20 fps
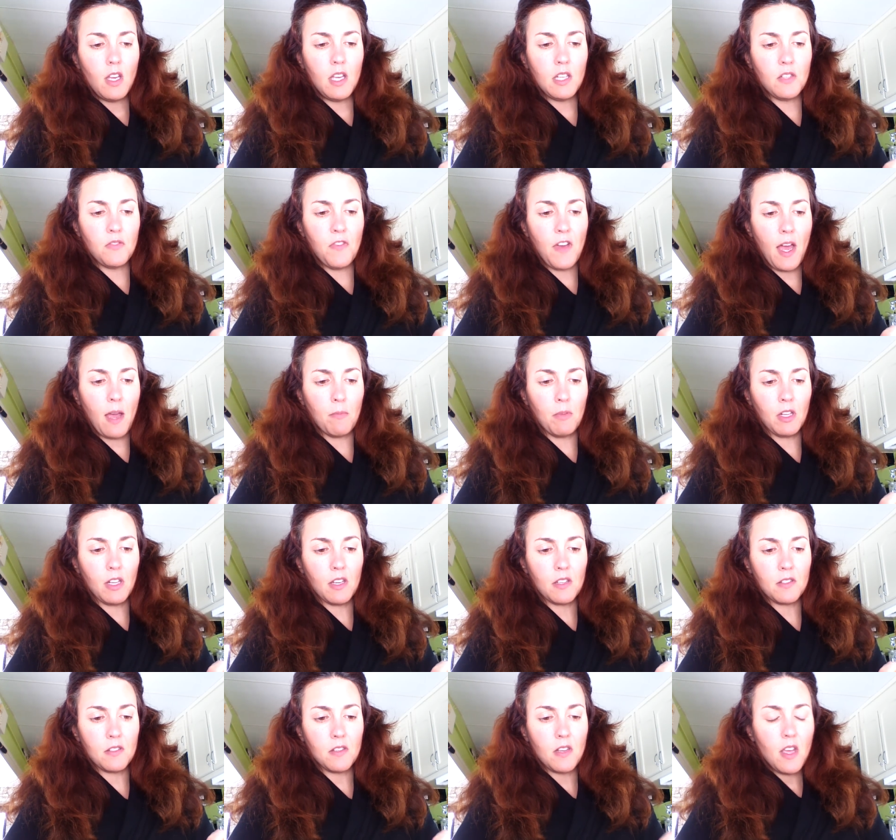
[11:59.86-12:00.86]
it's
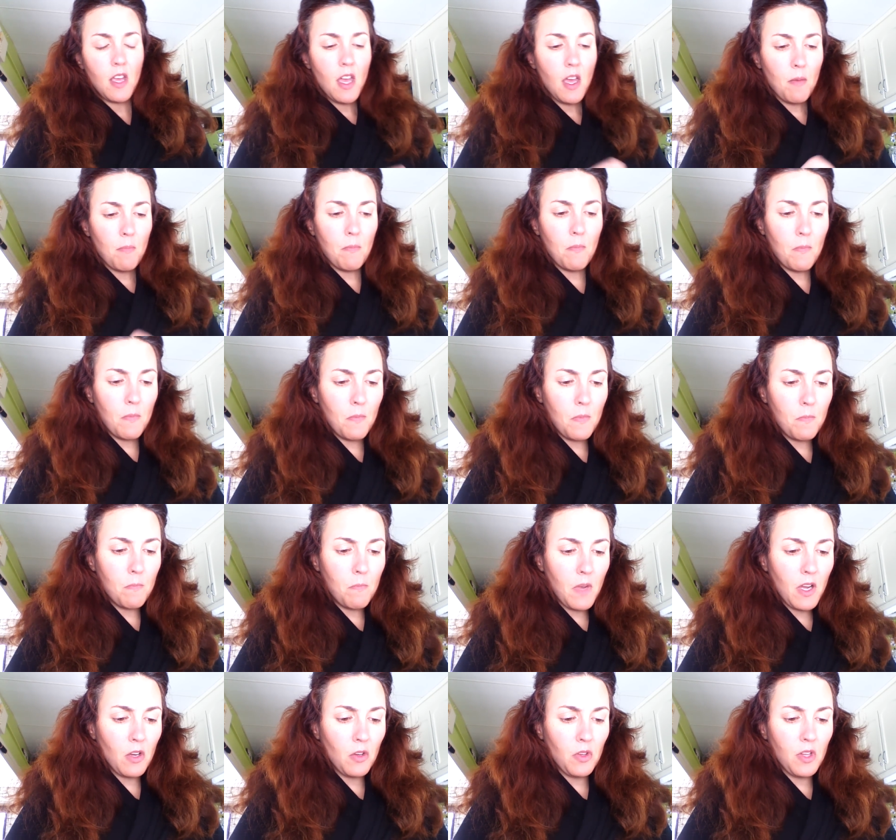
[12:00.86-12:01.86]
fabulous
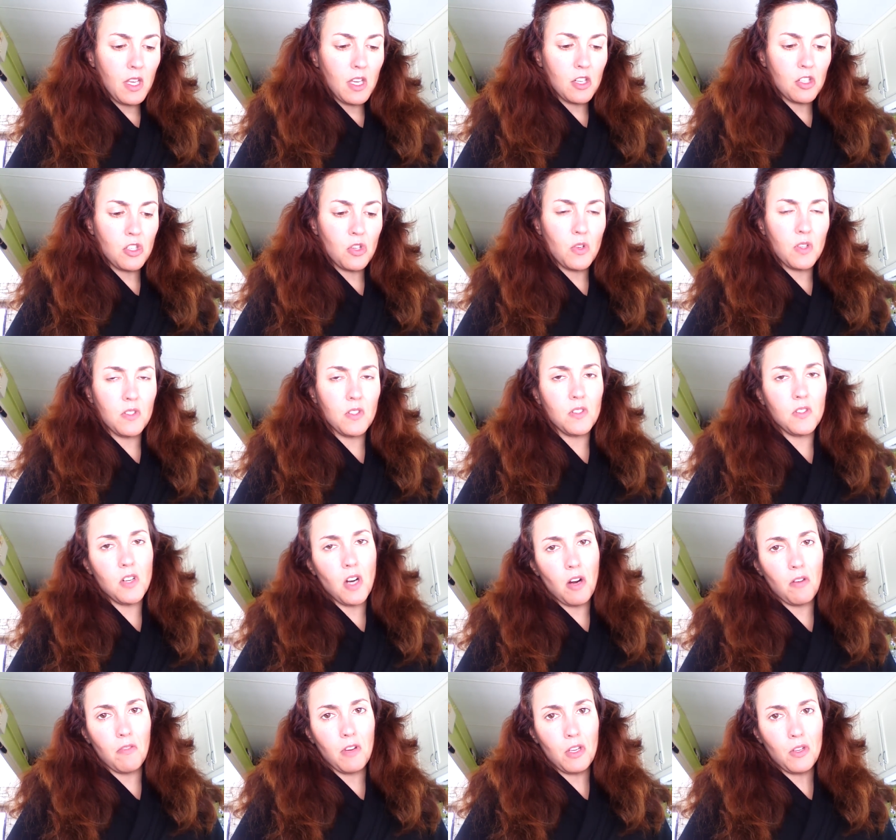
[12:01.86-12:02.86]
my only issue is it's
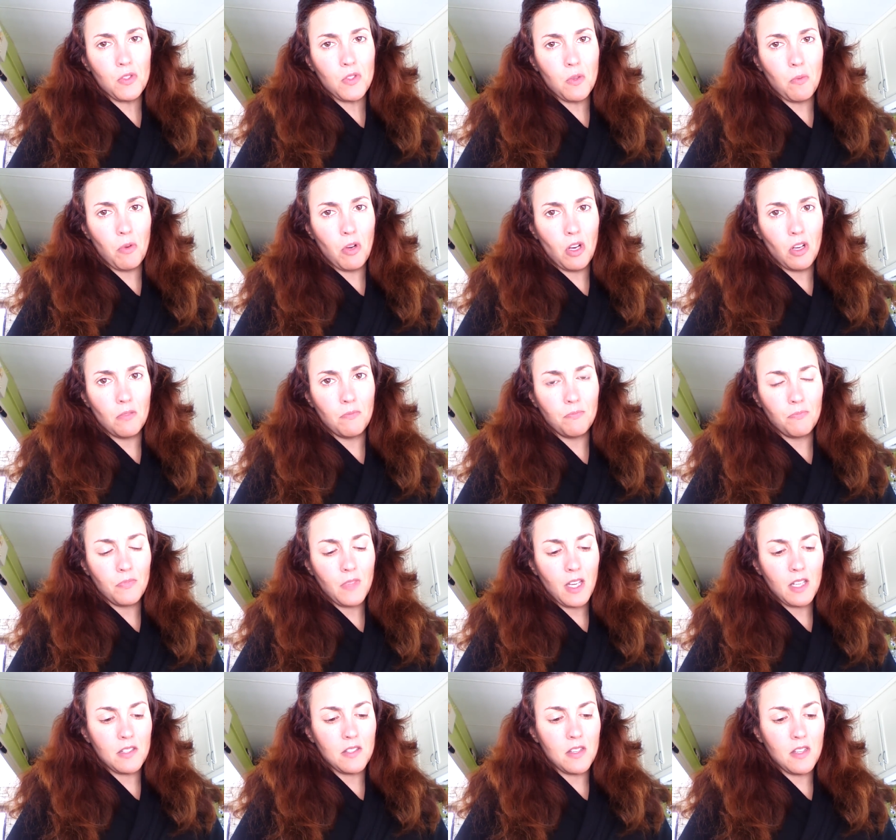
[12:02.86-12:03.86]
not reusable.
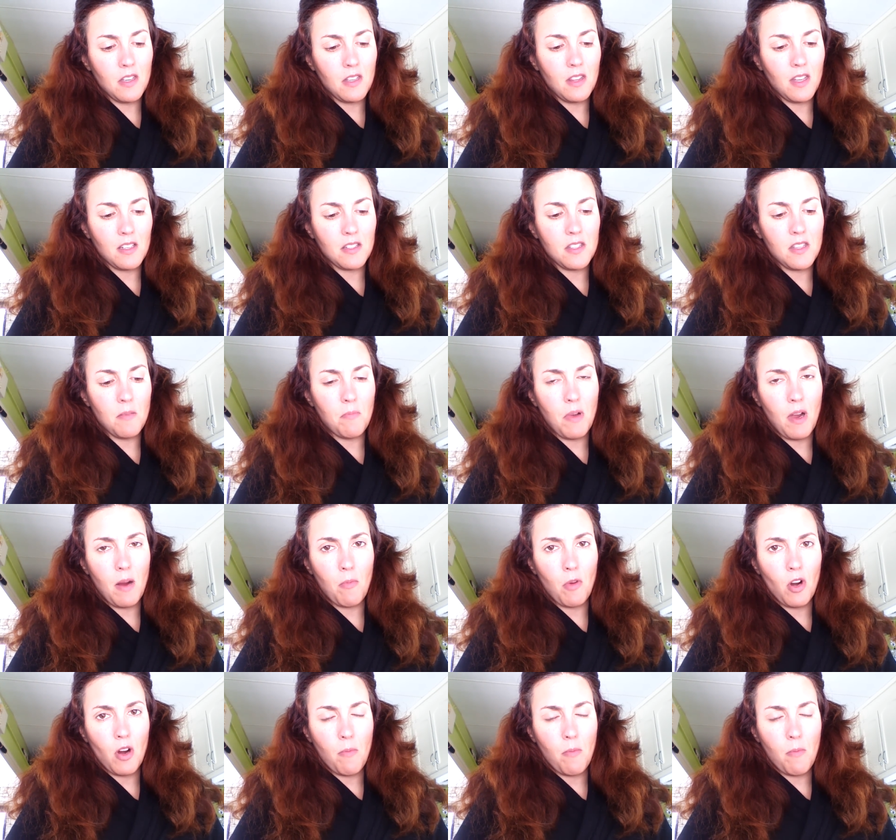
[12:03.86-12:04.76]
That's the that's the bummer